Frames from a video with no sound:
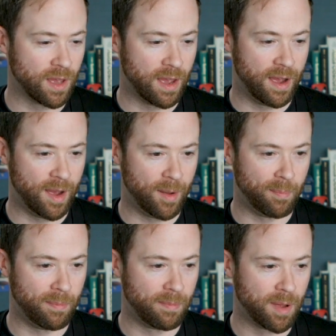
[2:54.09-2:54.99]

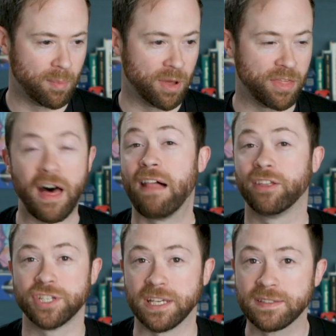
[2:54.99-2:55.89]
um,
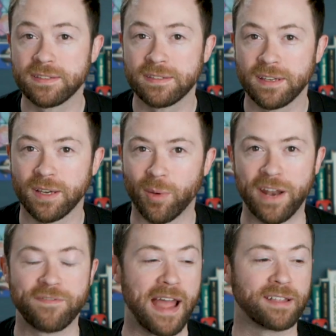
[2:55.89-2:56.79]
pathologies when
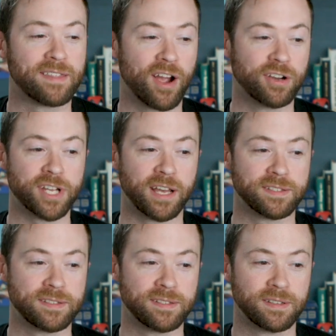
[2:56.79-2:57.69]
in fact they are
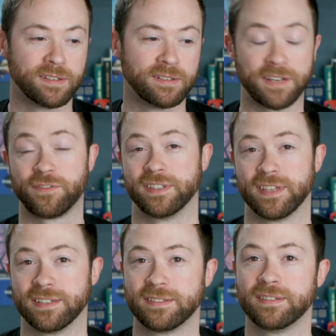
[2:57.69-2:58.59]
just
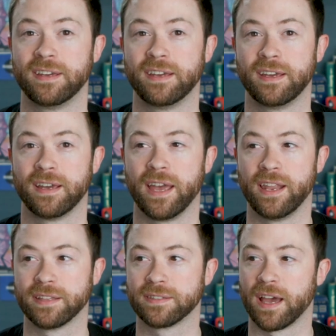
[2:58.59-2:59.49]
differences.
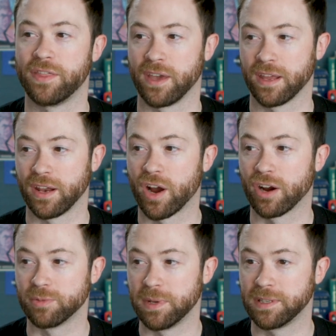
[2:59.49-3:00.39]
And it's, I think, an
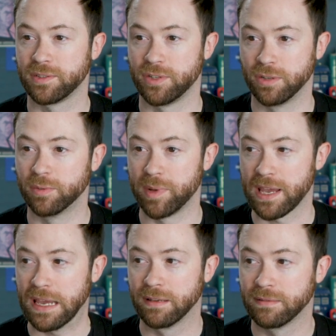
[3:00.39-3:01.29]
encouragement to
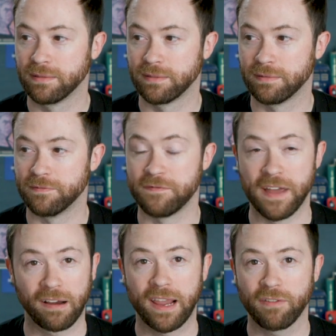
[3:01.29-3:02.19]
be
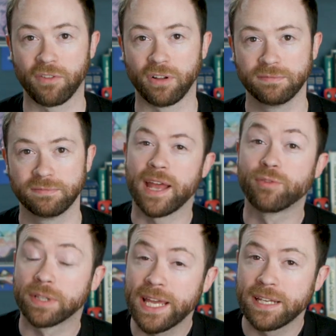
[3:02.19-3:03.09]
very careful.
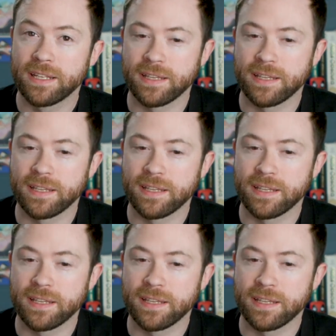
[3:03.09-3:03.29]
And related